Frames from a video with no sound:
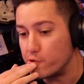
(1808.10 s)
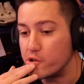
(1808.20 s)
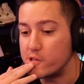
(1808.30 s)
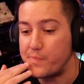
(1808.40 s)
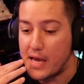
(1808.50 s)

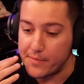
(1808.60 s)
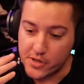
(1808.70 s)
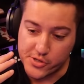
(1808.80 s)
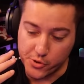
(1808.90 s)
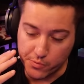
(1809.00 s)
should spam
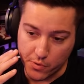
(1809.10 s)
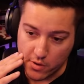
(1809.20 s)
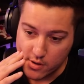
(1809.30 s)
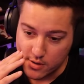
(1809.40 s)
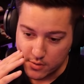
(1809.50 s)
your two
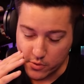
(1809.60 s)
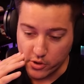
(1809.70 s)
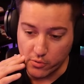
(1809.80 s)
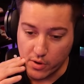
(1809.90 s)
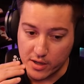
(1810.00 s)
more when
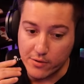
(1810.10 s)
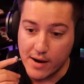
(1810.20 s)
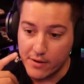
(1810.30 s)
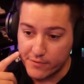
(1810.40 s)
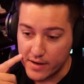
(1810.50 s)
you're running
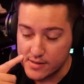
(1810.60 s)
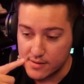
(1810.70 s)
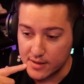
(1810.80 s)
around fights,